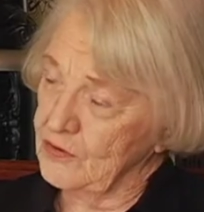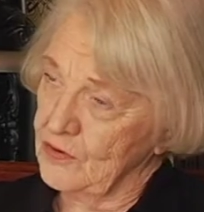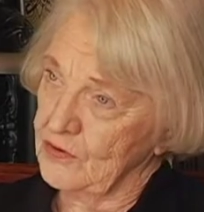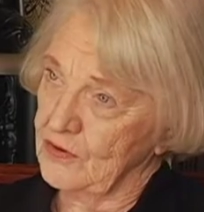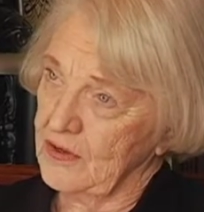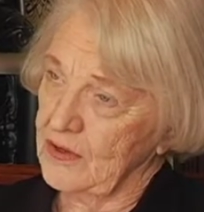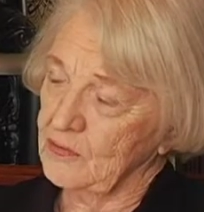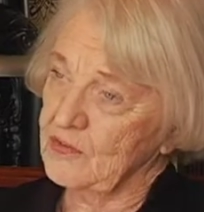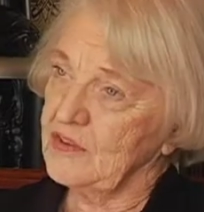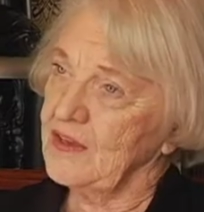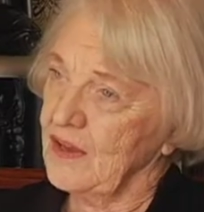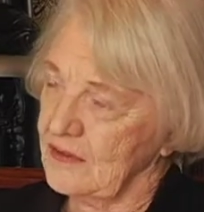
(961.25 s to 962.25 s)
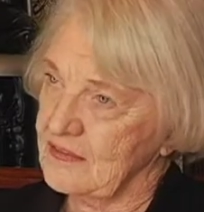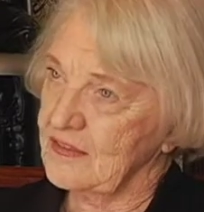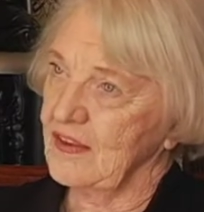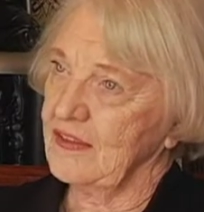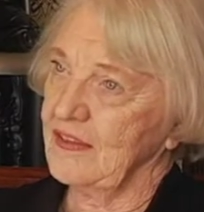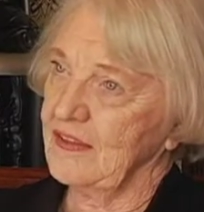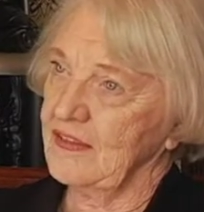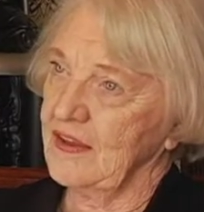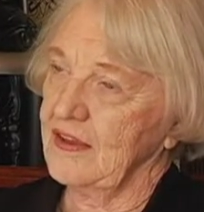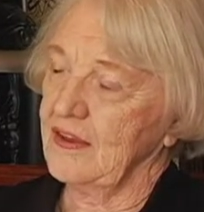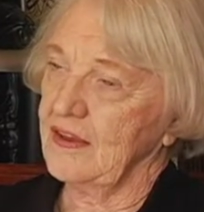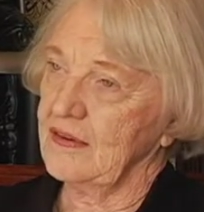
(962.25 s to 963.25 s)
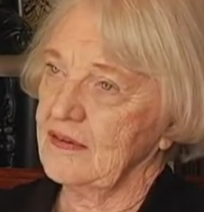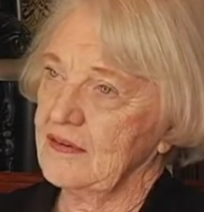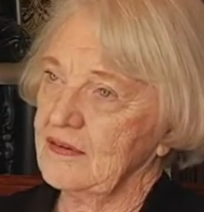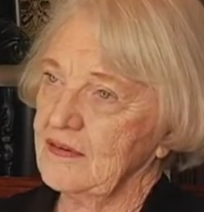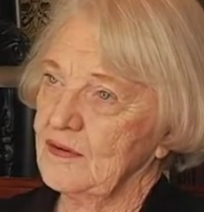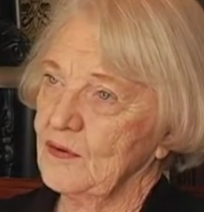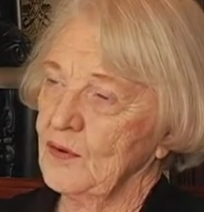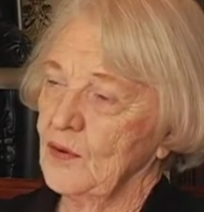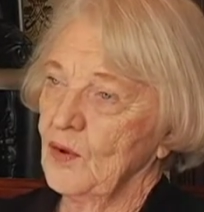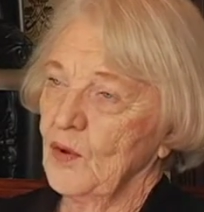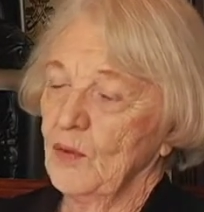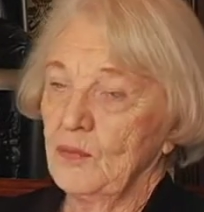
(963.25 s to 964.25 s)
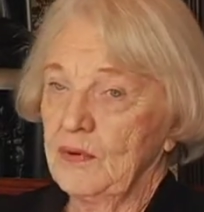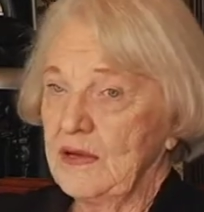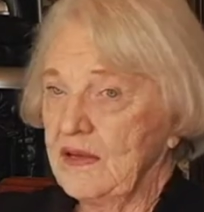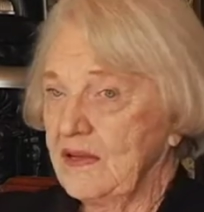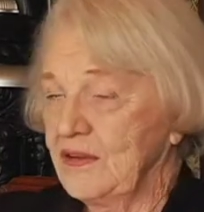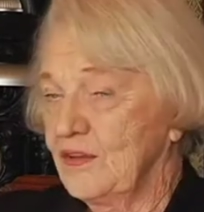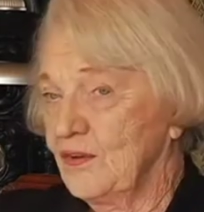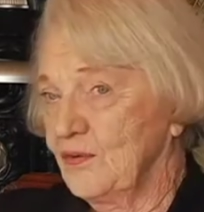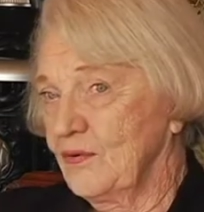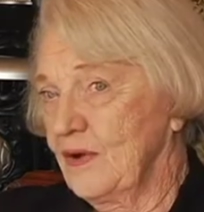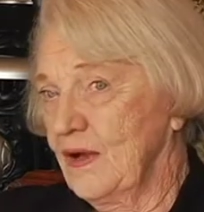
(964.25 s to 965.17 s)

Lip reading: your dreams, yes, I think they can. But like, you know,